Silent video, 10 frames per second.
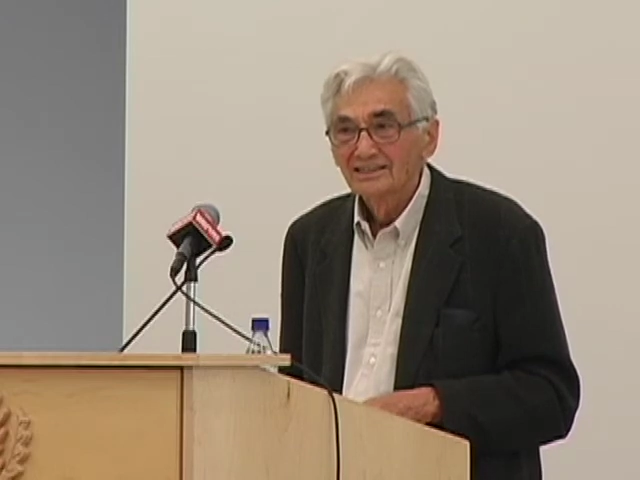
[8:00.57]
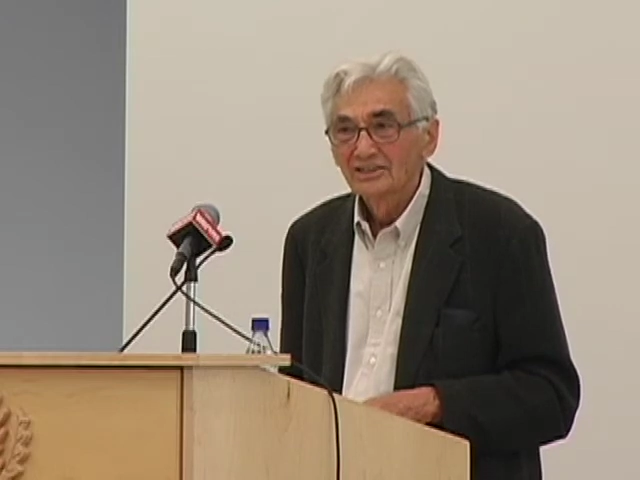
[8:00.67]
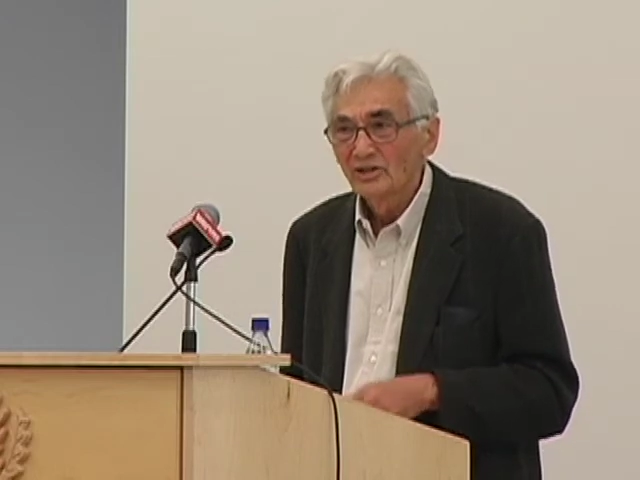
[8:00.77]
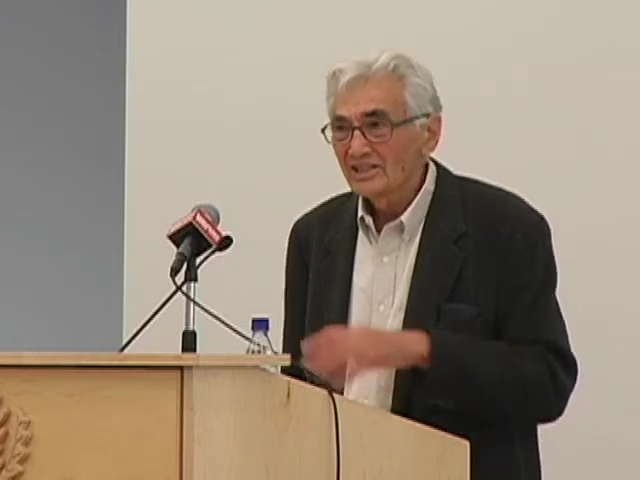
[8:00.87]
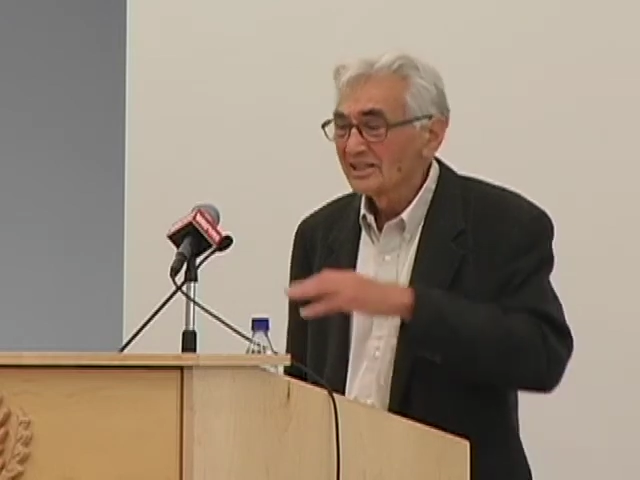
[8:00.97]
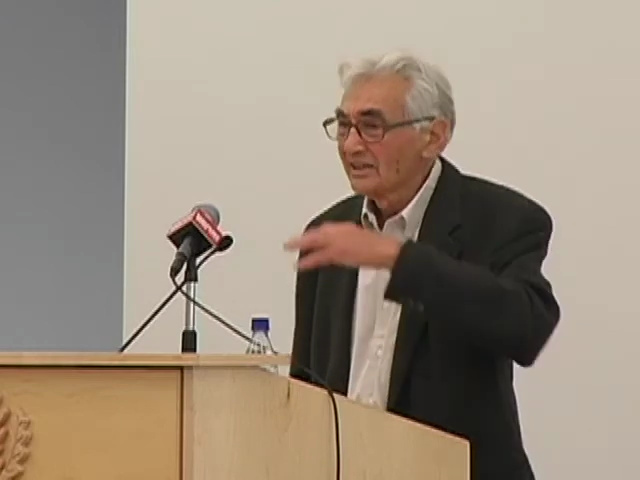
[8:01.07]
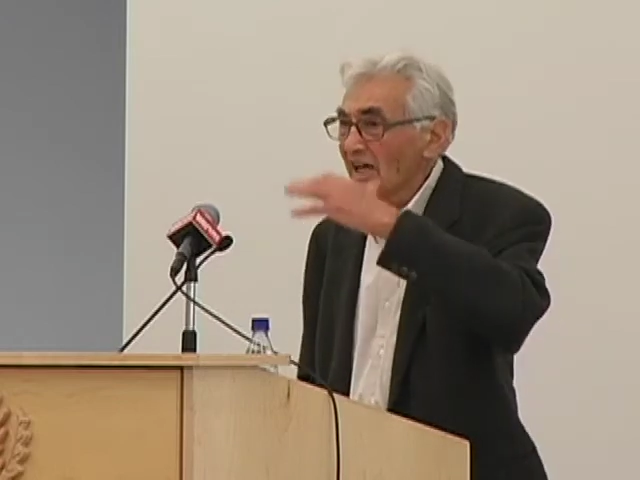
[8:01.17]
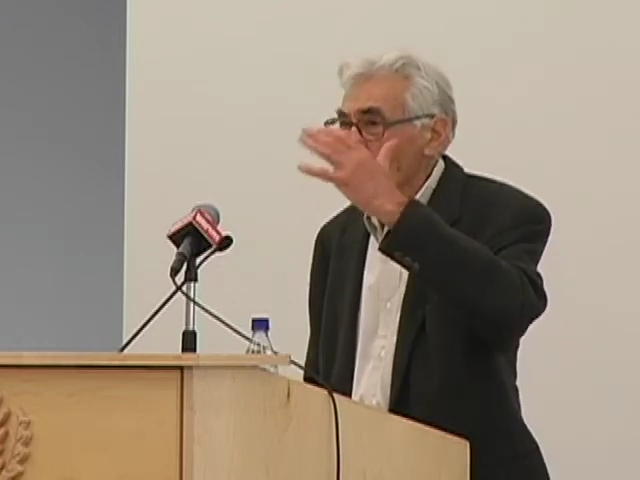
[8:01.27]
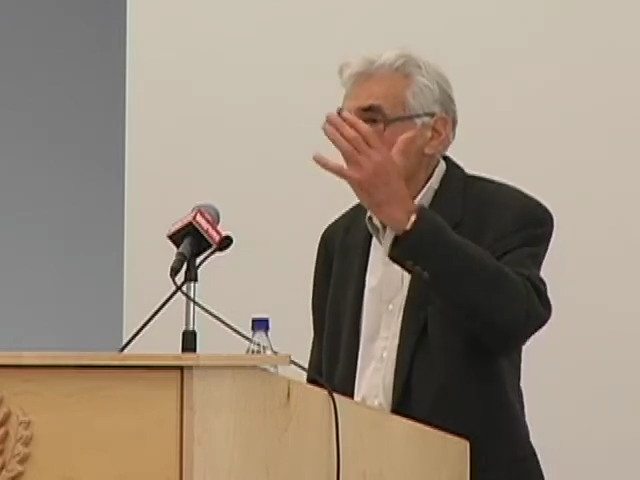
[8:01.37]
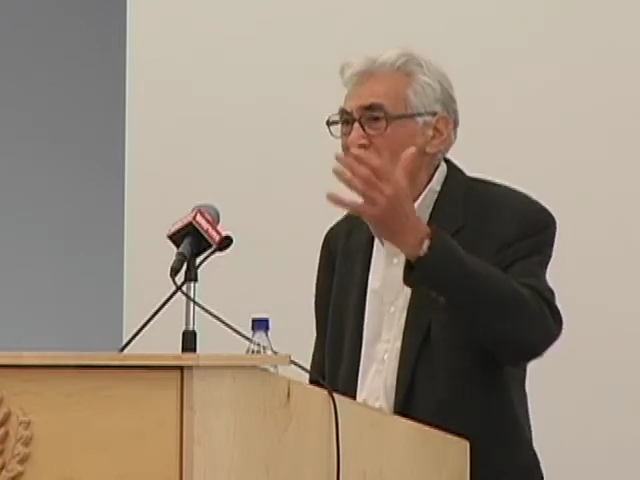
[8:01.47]
So this
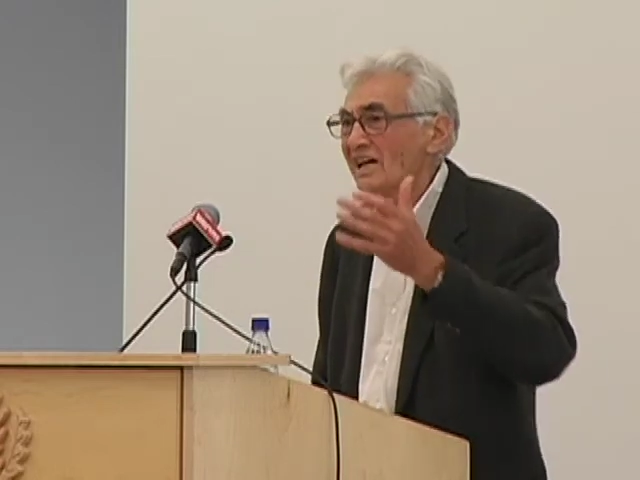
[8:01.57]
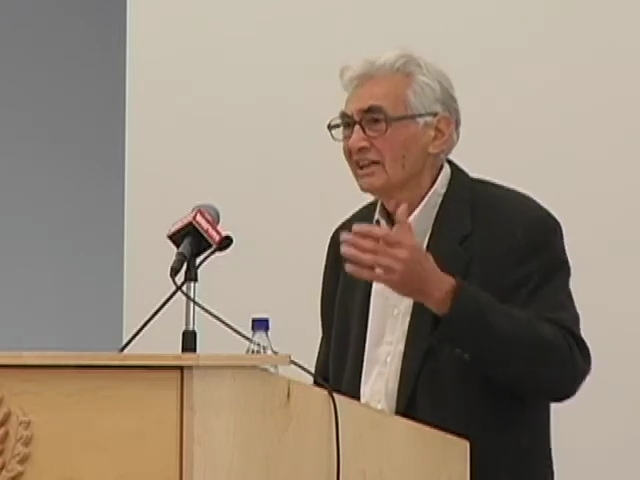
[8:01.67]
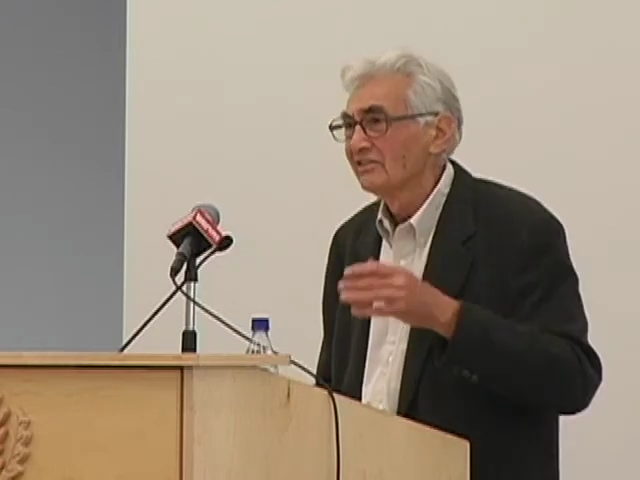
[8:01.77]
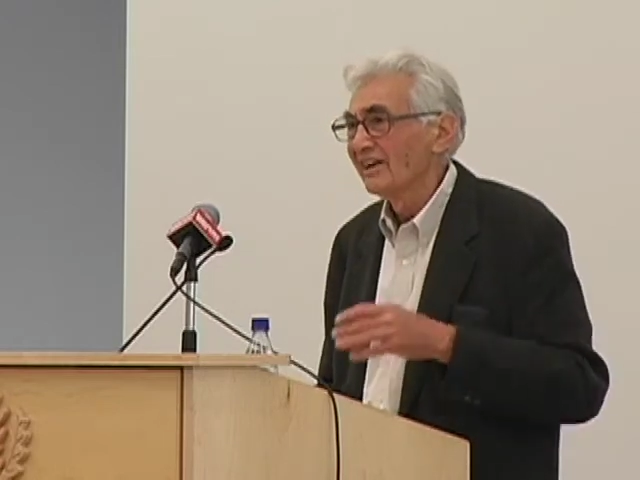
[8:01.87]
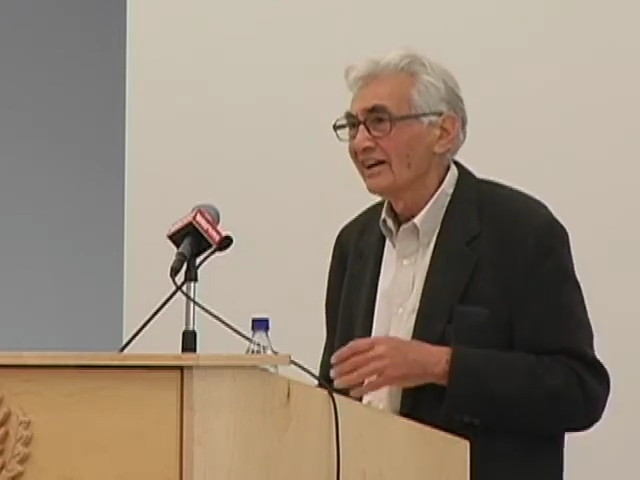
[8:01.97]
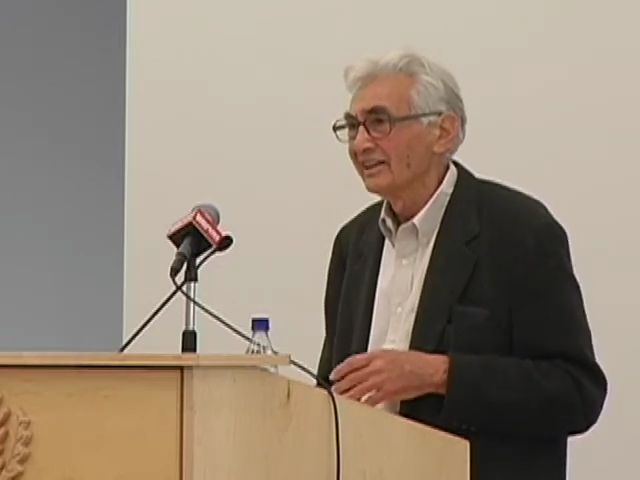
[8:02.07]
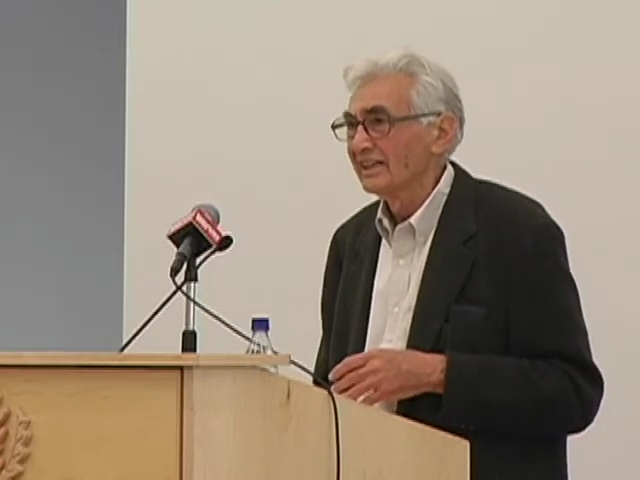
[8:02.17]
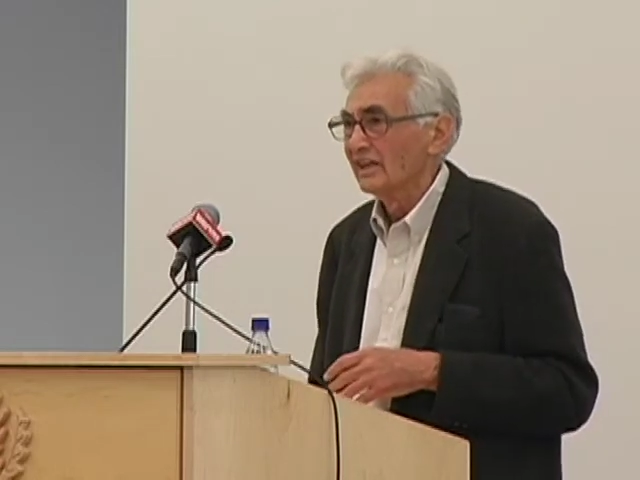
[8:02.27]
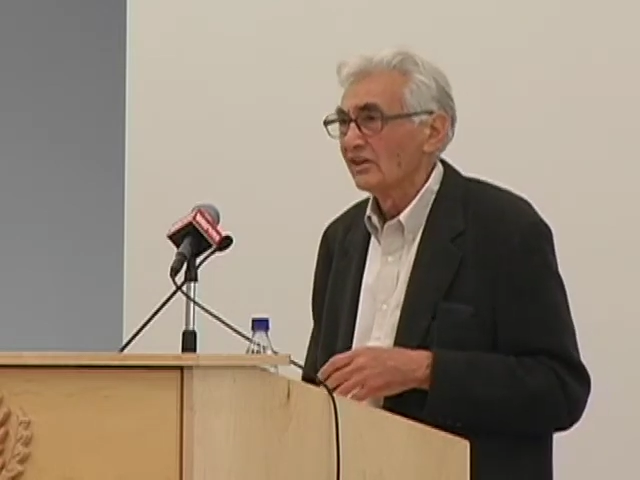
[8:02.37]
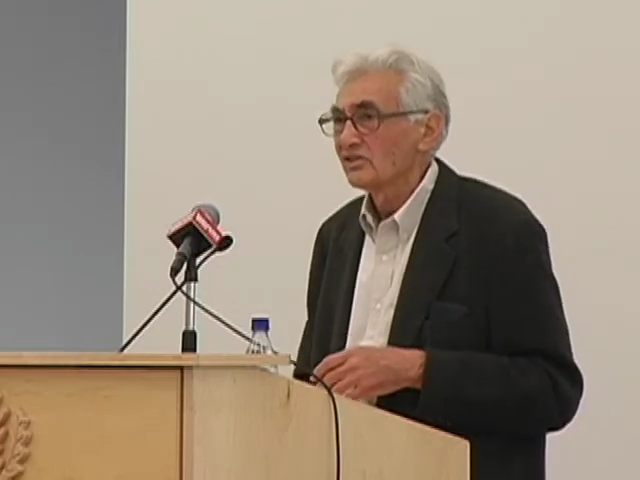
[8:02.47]
kind of
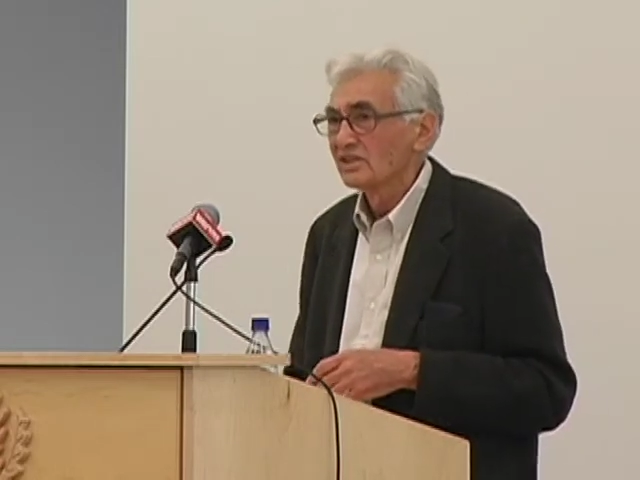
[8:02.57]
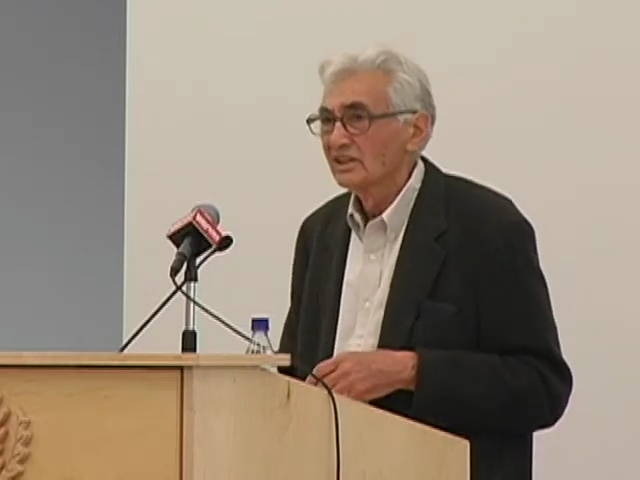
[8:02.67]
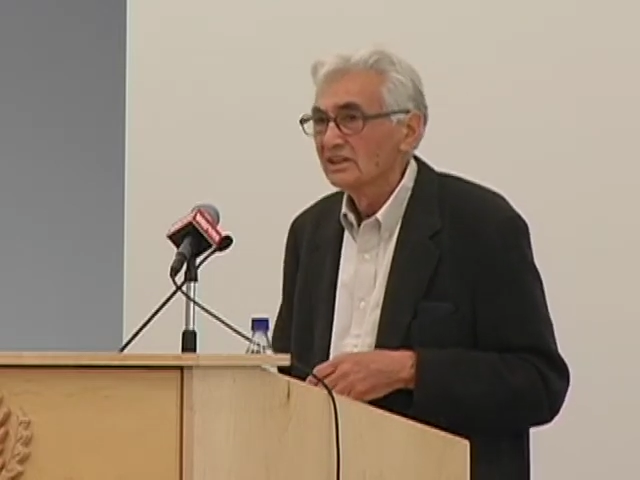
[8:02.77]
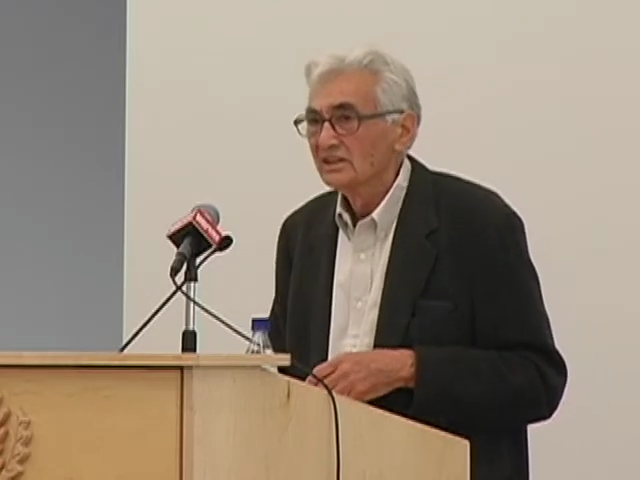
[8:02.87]
arrogance,